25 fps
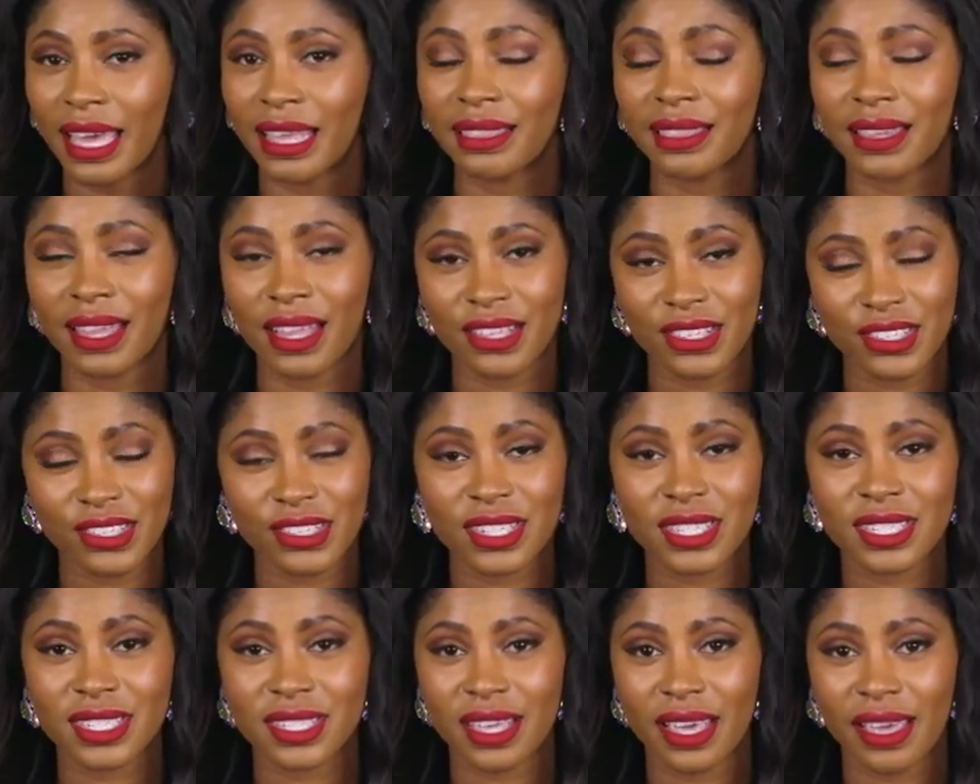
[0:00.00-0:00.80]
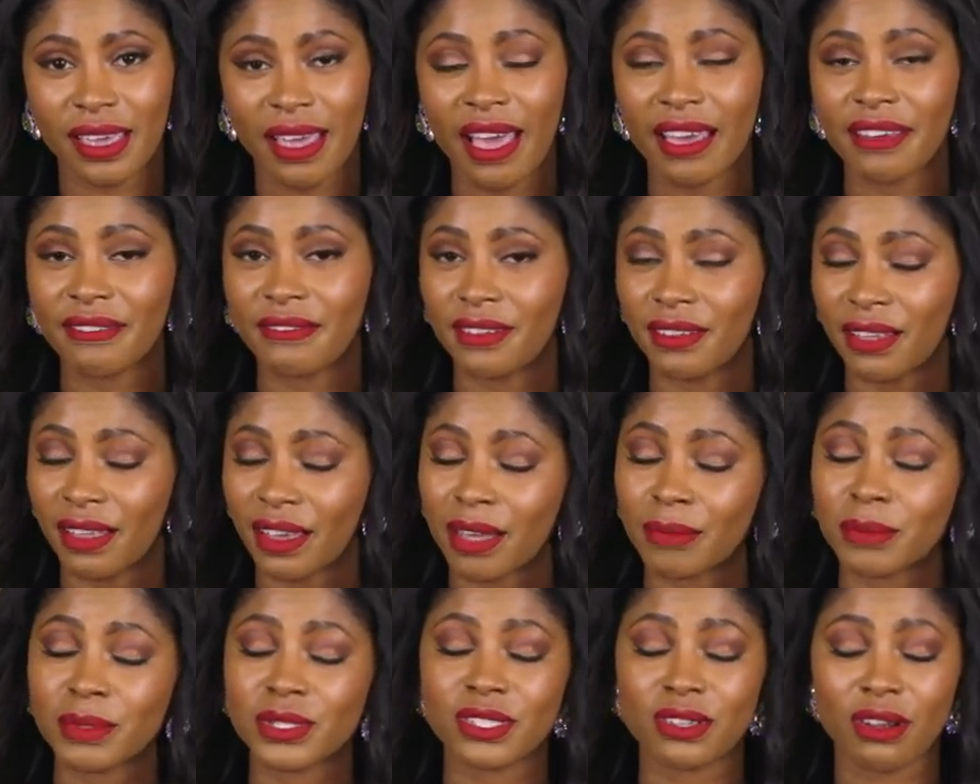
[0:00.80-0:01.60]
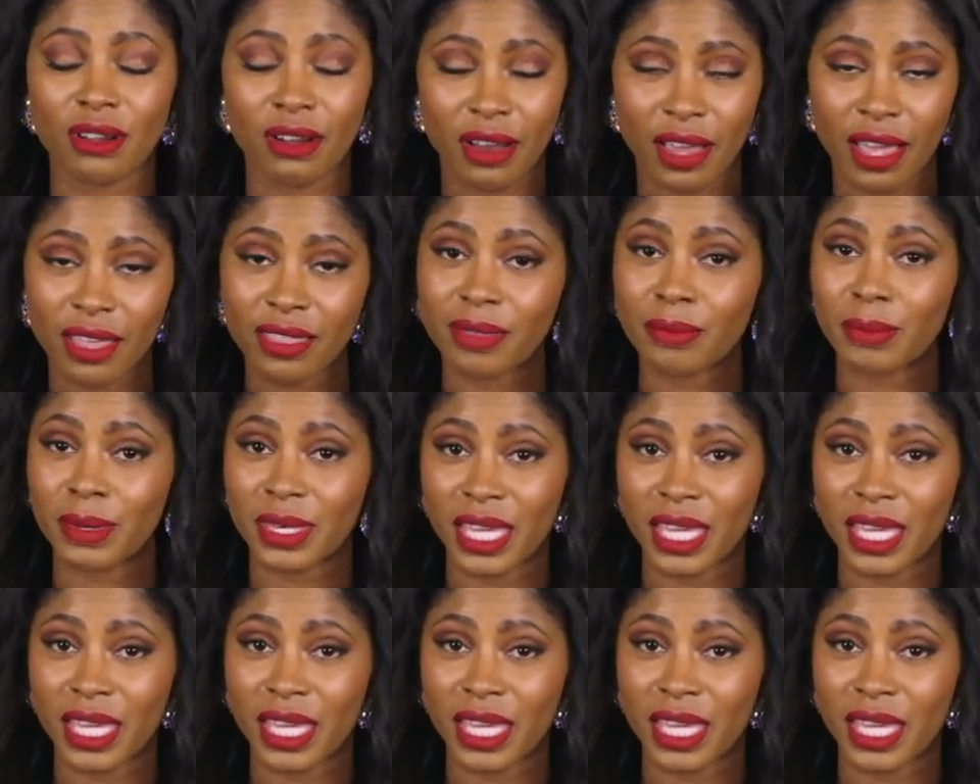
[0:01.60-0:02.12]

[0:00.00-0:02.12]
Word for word: and let's just say I feel like I'm starting at the